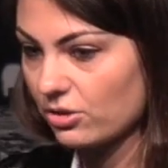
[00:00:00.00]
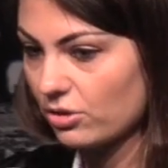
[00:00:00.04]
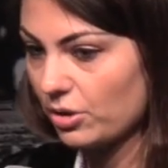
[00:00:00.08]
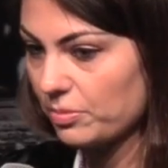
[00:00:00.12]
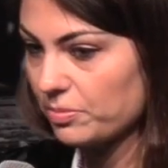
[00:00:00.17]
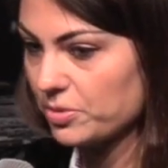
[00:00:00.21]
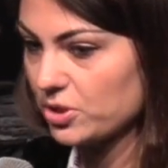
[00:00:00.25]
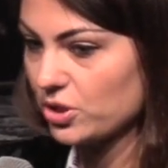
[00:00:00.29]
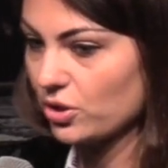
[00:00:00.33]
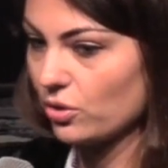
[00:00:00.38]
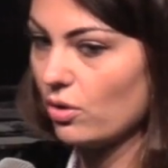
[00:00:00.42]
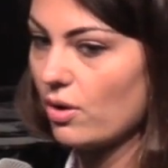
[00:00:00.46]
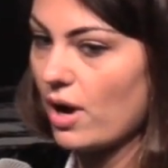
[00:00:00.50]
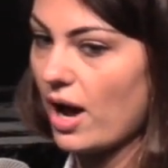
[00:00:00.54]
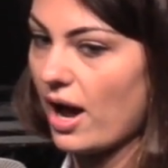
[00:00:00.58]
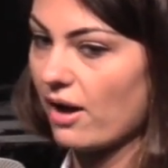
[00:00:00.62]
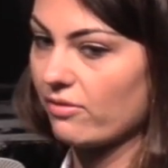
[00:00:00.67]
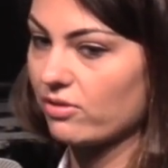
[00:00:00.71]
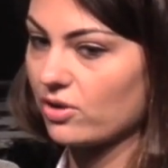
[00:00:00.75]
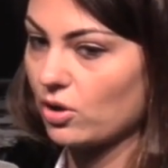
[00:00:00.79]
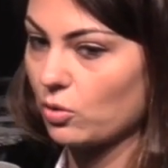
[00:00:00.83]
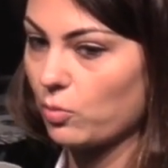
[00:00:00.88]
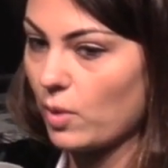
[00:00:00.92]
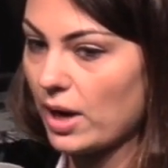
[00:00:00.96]
crypto
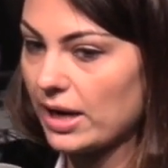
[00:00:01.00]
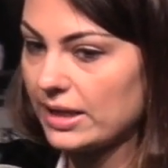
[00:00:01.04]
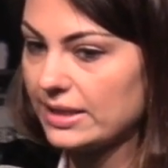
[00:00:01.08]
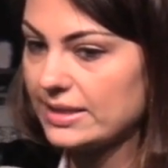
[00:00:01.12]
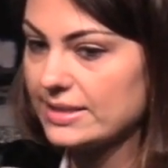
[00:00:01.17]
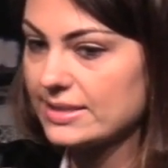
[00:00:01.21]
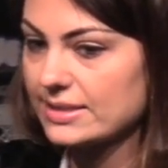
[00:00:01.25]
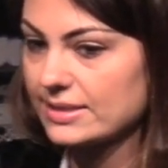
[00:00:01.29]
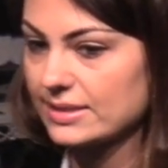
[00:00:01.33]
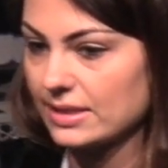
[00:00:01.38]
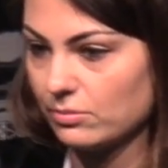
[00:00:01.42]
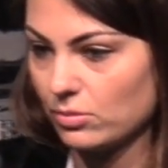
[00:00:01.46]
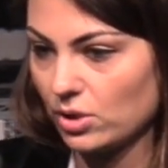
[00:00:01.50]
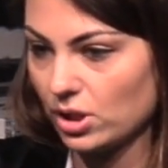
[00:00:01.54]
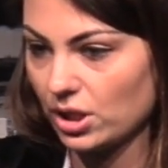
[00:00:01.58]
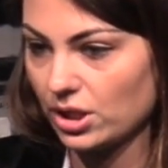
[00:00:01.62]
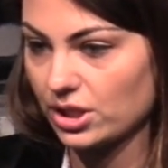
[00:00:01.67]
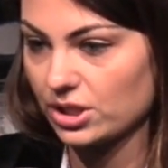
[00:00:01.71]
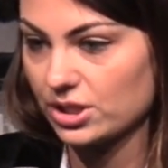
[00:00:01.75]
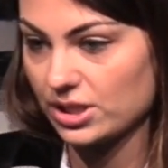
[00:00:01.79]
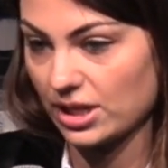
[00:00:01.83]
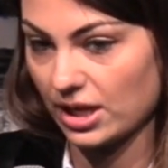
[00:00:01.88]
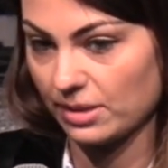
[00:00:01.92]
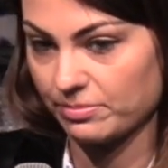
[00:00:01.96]
have quite
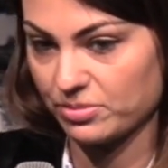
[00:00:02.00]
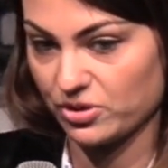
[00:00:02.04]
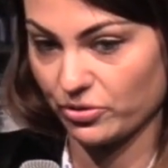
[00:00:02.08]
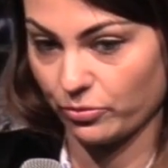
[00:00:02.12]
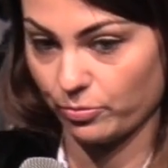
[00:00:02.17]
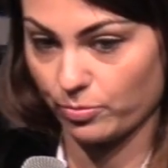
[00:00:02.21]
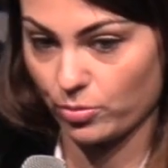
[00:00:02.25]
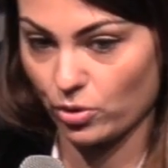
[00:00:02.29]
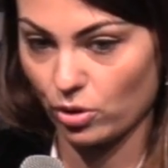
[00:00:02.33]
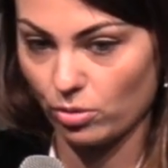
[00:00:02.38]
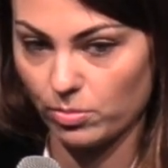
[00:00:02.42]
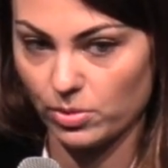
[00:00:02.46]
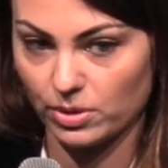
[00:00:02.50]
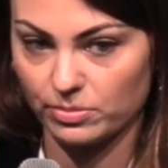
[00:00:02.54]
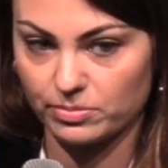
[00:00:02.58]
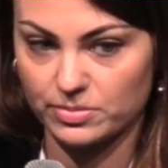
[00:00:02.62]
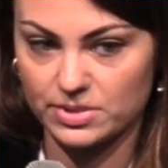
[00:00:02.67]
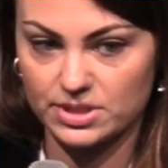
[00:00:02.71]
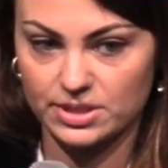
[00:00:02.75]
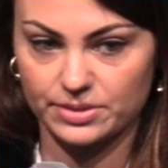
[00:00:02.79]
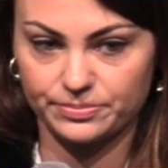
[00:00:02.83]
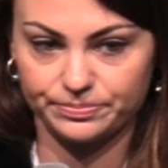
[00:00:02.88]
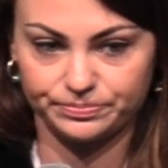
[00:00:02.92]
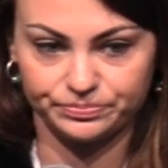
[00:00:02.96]
similar types of
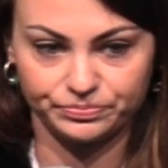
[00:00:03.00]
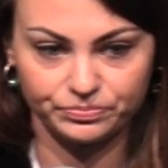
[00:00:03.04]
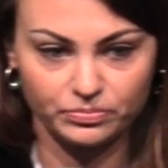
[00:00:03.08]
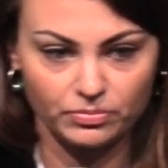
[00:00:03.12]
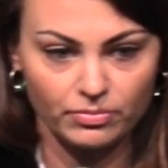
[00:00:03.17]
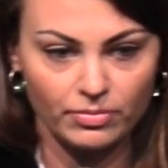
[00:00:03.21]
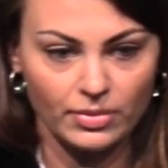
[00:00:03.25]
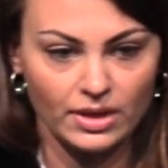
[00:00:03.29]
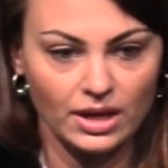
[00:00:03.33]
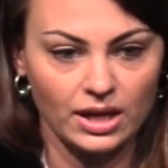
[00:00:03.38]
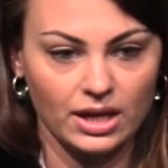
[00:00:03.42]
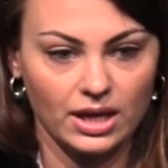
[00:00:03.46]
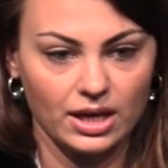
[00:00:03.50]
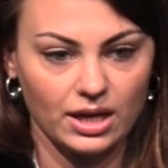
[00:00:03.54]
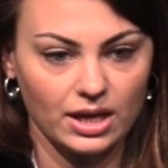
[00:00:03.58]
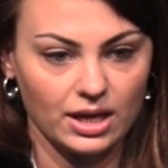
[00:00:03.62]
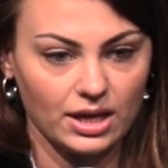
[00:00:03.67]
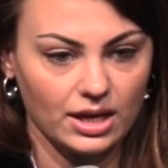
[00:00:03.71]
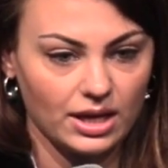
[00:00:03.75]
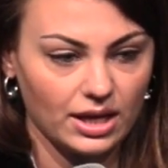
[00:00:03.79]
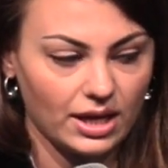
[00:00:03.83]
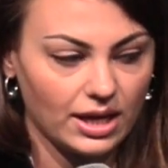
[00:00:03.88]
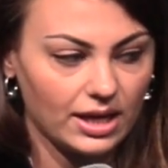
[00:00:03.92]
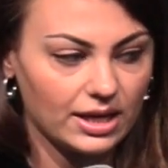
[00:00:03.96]
problems.
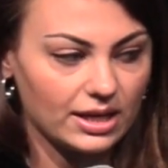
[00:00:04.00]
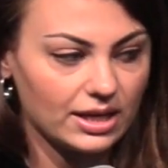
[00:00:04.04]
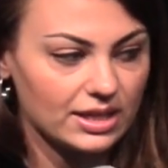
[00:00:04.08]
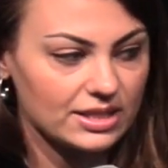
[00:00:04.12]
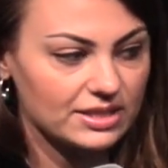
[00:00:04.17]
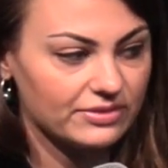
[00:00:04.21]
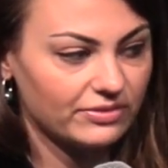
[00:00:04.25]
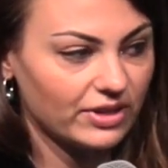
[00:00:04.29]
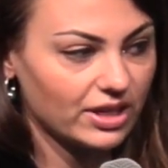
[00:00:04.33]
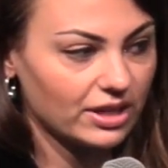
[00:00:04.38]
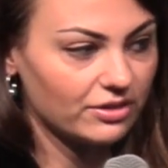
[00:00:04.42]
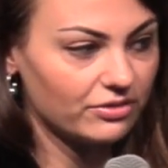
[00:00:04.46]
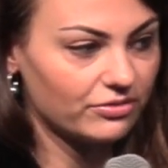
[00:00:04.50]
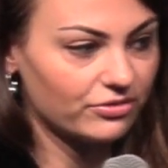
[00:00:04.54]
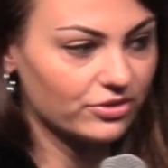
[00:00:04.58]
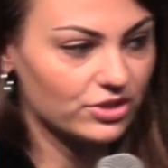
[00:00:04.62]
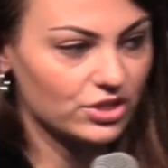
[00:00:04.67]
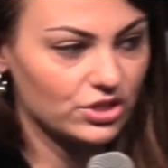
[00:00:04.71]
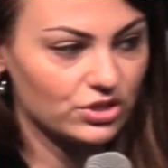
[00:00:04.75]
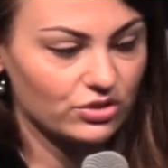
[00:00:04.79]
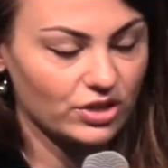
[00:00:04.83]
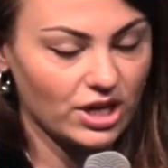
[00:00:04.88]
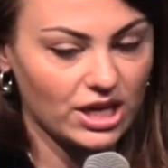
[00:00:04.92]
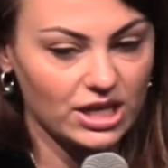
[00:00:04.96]
It is very
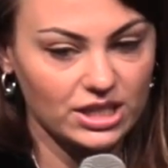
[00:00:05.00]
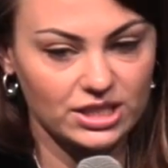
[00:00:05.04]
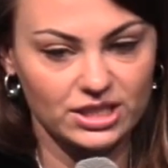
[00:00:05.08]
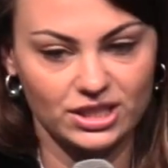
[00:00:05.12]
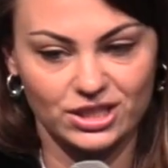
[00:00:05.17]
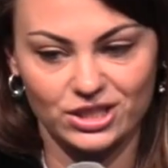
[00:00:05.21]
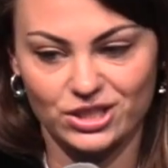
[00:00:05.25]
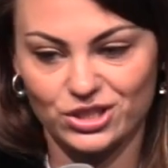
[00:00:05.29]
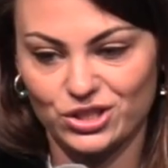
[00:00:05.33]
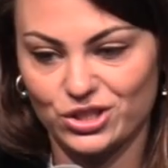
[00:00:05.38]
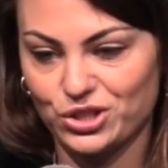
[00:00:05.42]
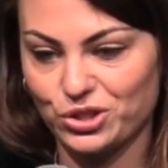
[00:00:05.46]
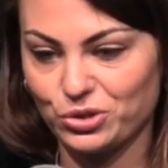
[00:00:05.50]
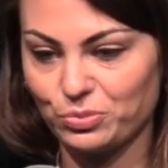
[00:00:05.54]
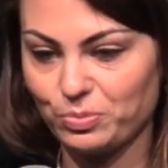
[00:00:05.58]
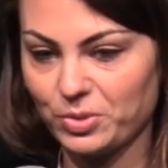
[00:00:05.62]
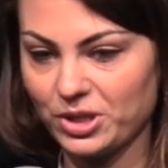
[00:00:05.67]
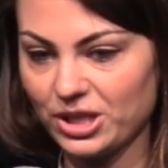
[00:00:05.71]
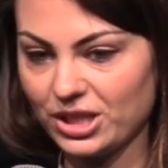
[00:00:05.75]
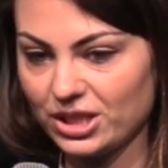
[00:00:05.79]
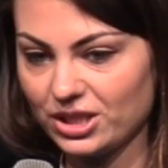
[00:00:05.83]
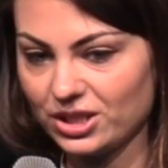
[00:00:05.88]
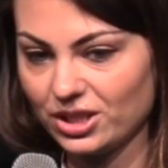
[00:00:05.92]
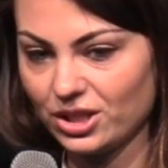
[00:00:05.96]
frustrating to
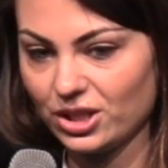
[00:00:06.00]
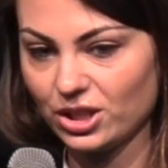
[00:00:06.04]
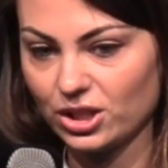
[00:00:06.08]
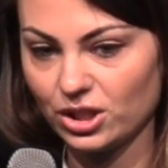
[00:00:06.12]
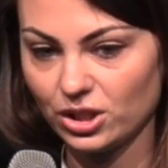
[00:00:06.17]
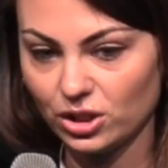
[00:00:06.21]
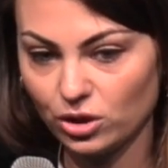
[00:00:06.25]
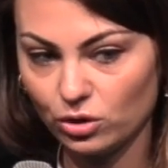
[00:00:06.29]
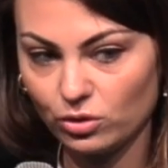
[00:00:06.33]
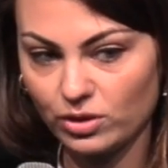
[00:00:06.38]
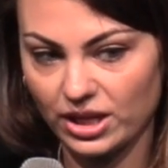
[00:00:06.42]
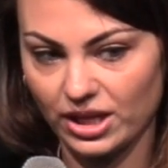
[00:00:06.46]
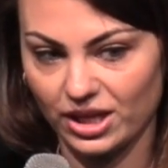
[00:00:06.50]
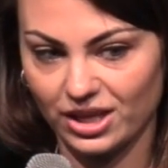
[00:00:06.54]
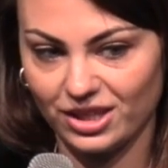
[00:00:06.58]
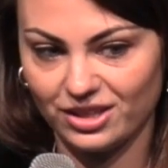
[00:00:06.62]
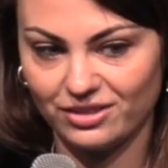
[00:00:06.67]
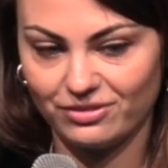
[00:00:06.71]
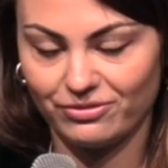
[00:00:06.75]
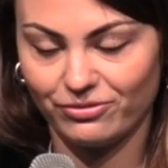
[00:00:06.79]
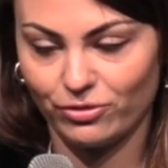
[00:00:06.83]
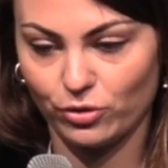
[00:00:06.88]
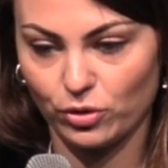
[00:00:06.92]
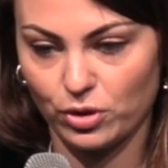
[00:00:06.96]
be
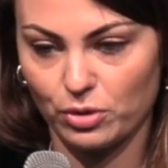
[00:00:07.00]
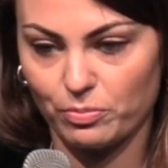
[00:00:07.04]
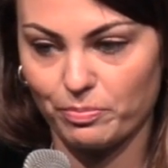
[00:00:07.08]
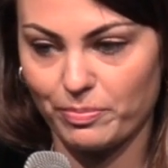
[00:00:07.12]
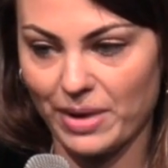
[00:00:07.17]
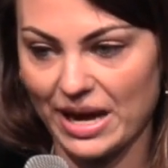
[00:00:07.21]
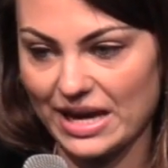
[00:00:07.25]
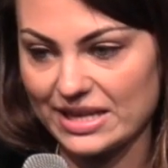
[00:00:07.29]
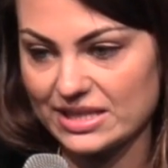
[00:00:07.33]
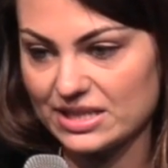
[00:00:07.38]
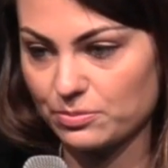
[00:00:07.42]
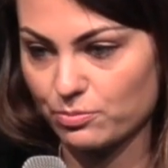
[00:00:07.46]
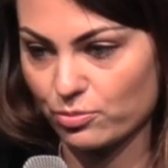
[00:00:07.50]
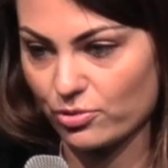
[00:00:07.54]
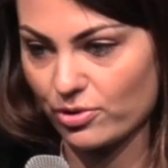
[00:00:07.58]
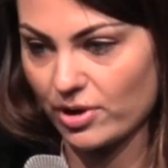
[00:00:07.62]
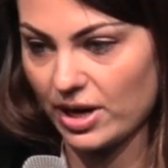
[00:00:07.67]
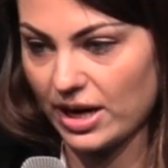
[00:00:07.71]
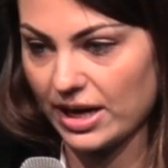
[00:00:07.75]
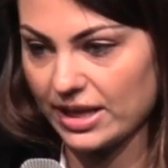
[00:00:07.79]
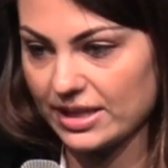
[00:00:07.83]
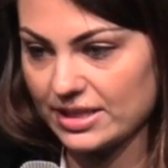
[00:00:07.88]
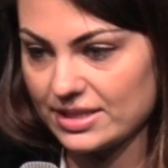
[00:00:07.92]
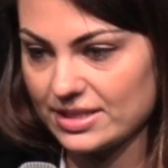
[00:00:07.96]
looking for the best
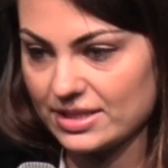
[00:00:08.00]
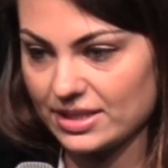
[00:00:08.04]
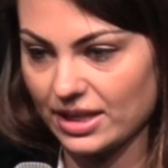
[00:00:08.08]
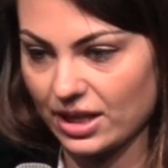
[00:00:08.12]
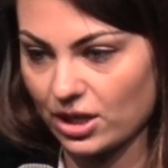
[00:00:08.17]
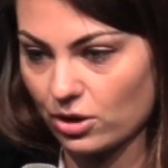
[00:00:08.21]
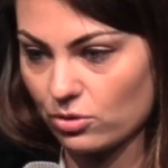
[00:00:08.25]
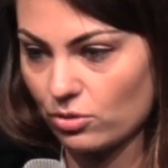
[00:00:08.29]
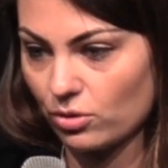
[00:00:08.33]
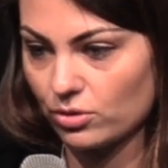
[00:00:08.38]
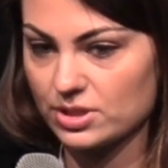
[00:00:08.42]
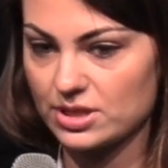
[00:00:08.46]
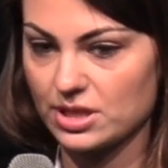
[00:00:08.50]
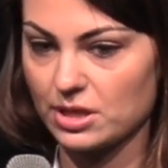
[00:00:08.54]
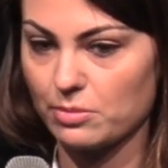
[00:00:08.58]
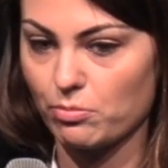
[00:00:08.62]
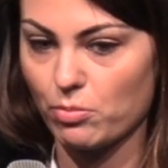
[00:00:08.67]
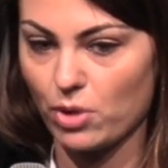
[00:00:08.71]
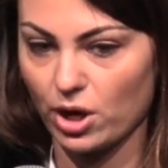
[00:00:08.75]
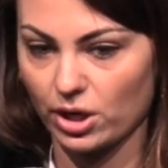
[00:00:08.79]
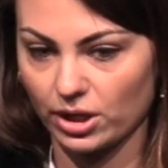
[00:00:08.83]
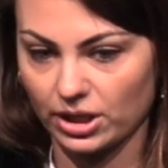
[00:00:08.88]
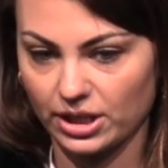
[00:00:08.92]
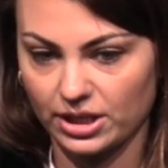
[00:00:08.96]
price across the
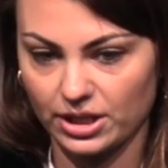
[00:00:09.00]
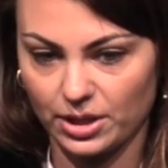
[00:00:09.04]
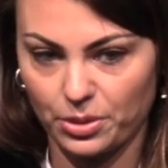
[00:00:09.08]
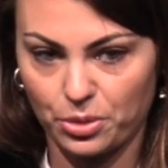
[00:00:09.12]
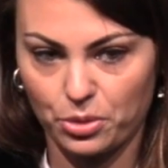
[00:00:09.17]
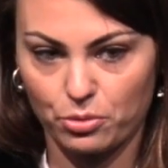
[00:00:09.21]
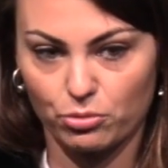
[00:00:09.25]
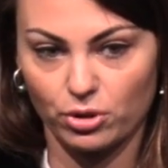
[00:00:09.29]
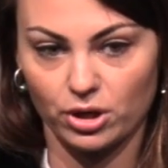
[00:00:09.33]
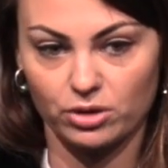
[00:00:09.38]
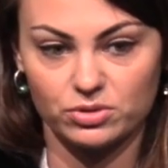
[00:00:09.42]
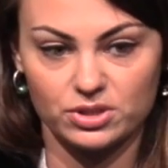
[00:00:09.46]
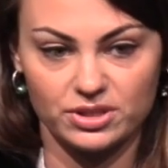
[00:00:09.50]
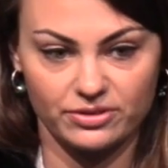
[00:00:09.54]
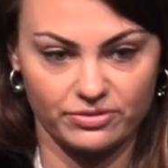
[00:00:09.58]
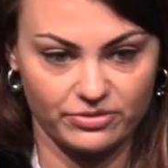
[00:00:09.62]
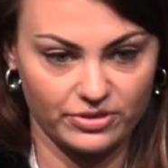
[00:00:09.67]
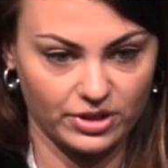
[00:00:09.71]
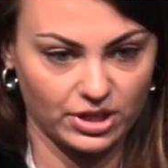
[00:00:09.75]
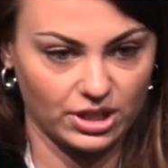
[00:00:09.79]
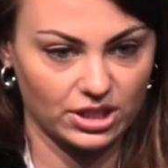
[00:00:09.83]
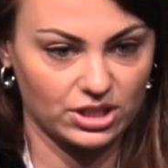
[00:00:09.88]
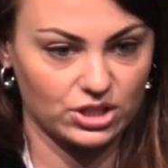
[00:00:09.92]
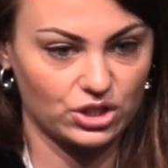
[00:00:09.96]
market throughout
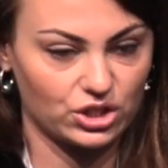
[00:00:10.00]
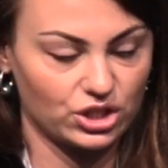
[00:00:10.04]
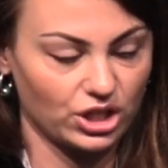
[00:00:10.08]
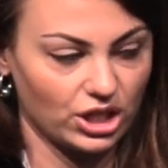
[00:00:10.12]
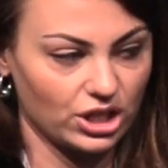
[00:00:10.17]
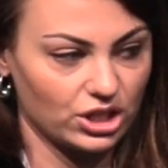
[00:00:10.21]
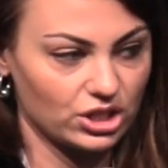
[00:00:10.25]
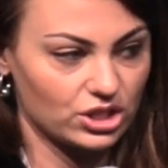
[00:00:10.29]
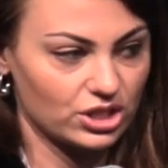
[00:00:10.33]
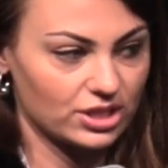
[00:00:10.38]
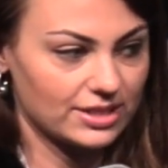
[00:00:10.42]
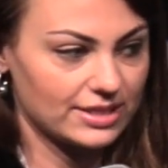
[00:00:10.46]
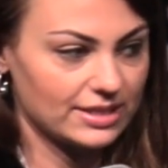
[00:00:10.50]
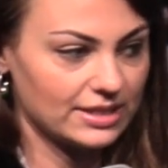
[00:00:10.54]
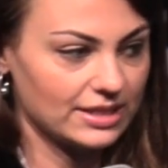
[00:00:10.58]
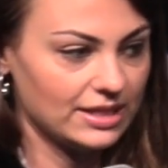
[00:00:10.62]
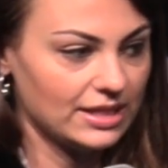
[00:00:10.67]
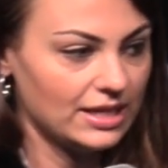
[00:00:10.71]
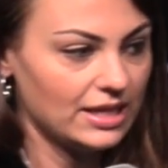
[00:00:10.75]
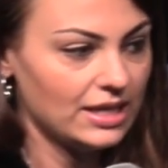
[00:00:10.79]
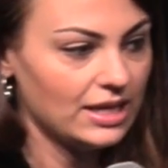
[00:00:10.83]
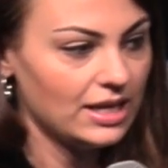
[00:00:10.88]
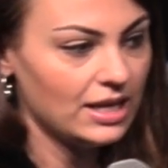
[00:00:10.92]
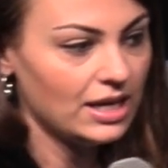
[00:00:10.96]
different exchanges.
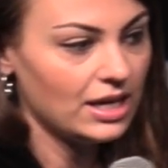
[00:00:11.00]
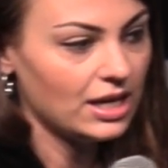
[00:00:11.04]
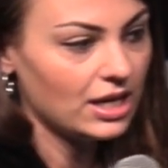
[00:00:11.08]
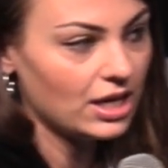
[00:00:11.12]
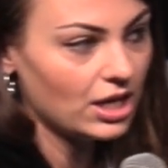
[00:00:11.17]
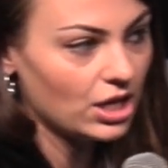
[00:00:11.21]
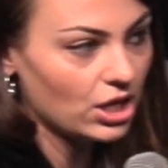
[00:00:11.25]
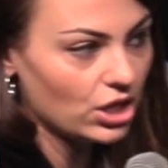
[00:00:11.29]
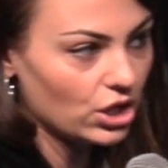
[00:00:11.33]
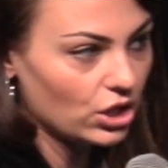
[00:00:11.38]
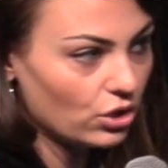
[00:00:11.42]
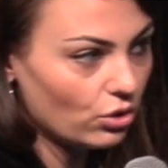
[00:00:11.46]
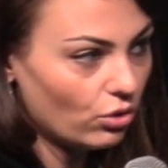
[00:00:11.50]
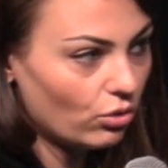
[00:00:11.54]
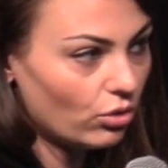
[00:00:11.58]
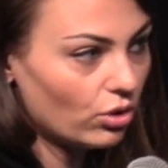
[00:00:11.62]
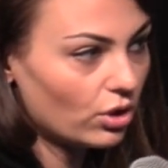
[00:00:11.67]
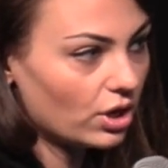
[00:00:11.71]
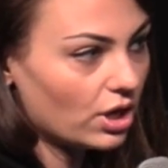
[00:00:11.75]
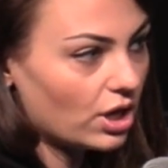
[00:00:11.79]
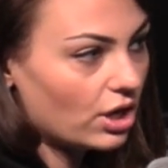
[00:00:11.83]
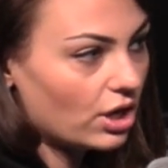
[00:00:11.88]
Your